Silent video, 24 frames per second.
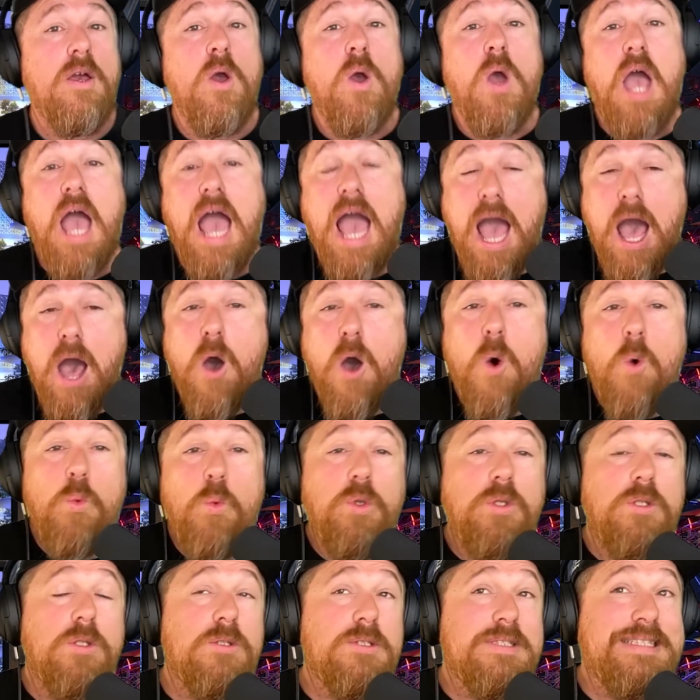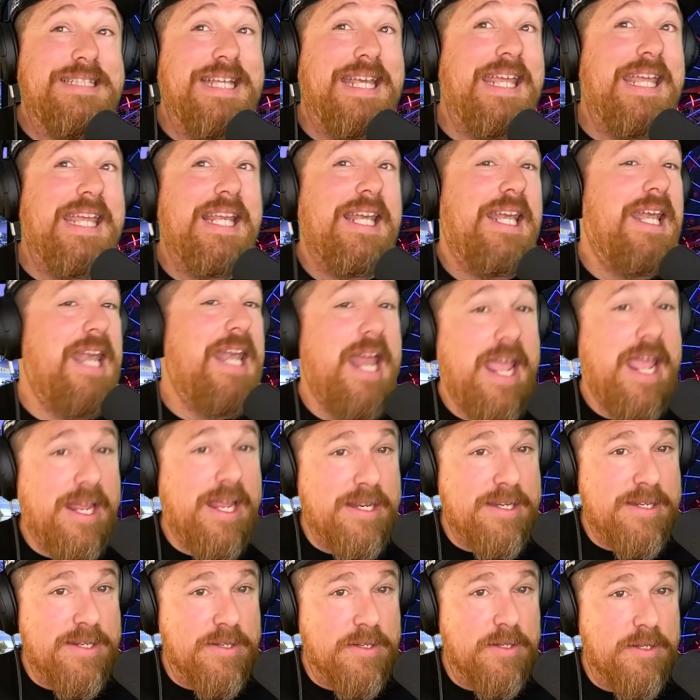How will
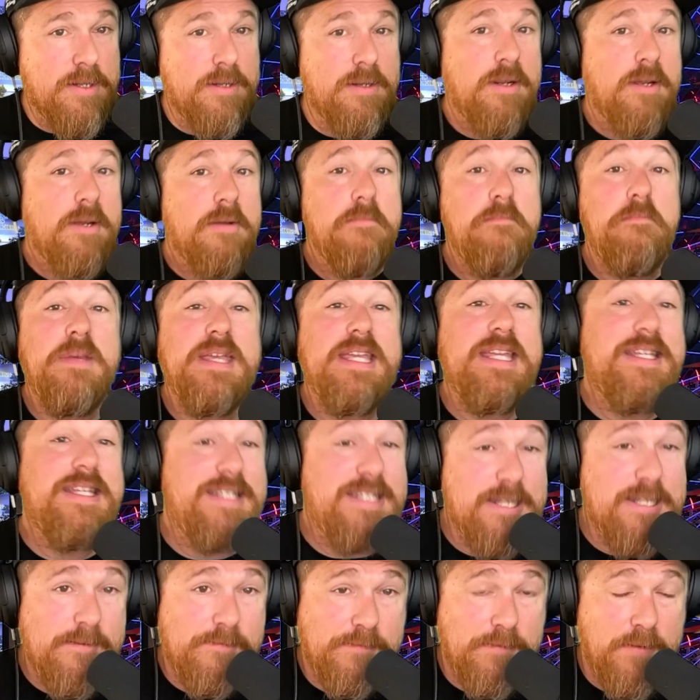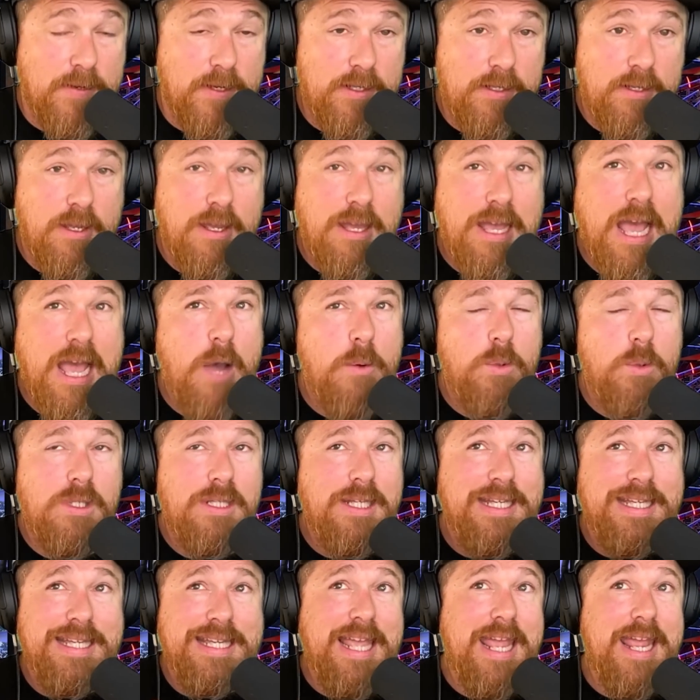D-Lander be different? How will
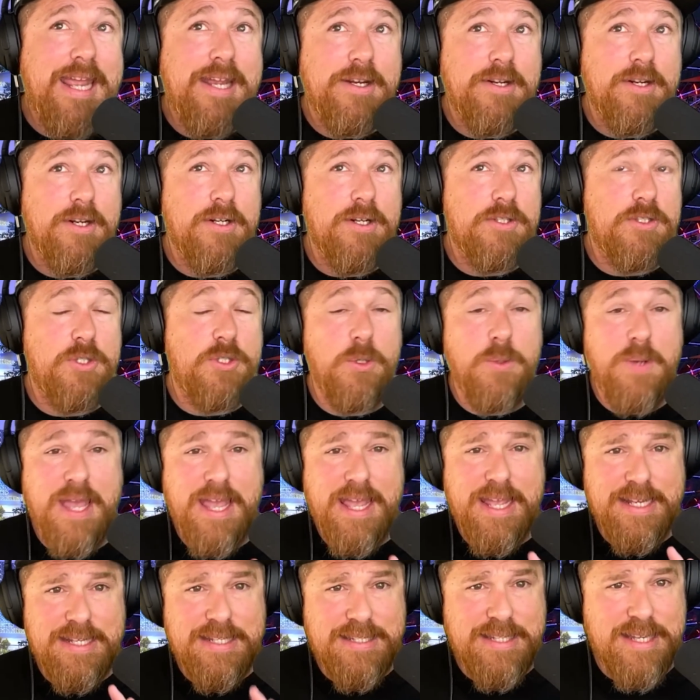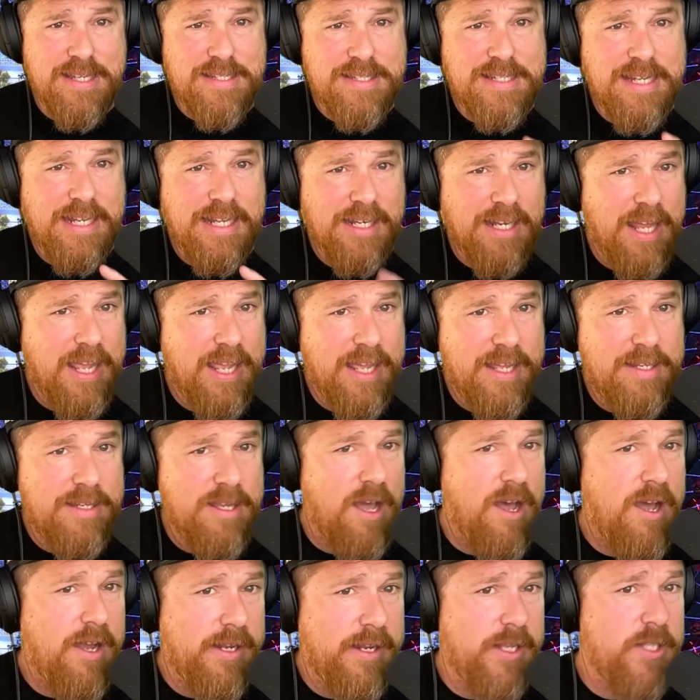it cater to a Disneyland
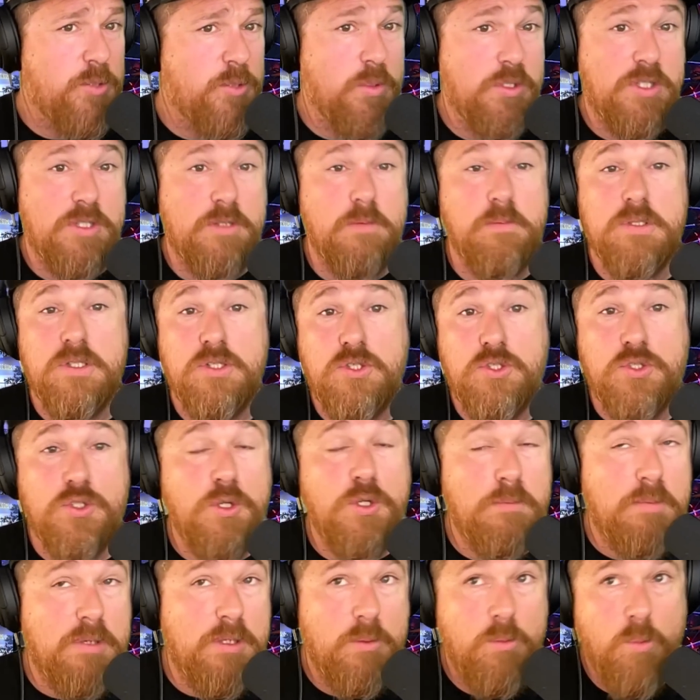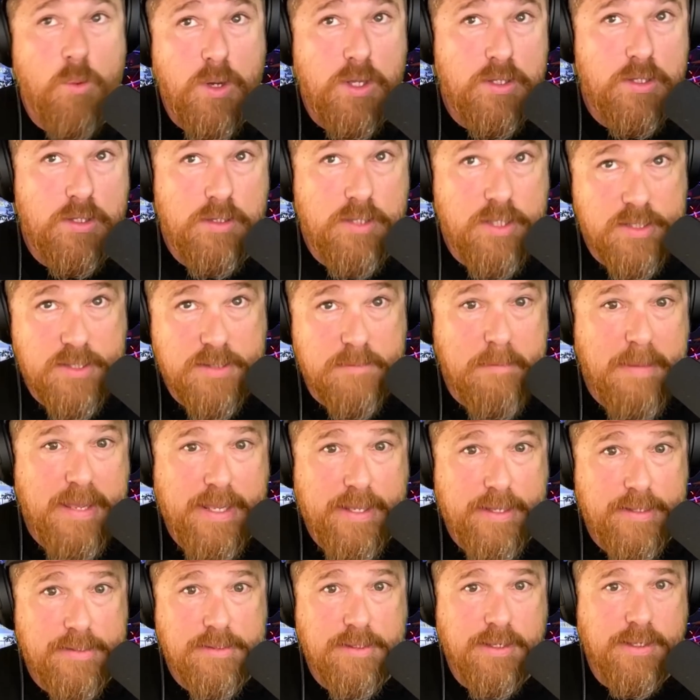audience, which is, I'm assuming, what this
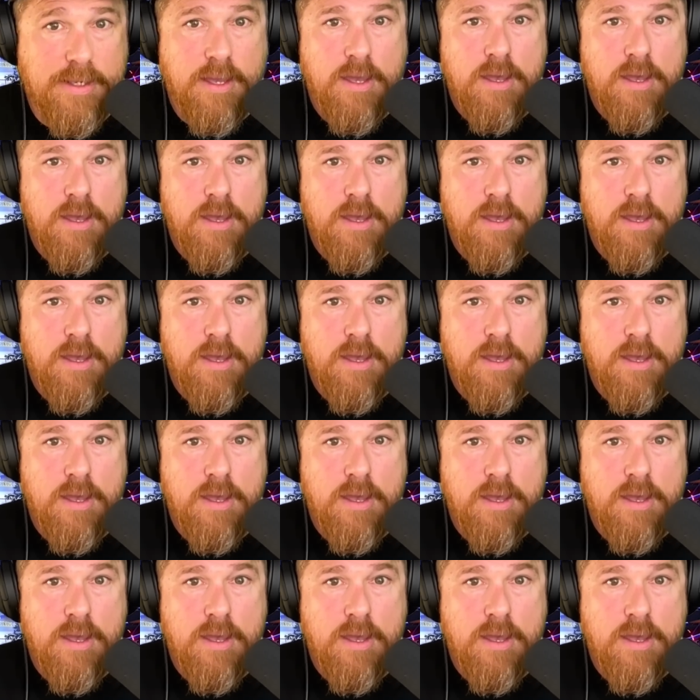means? Like,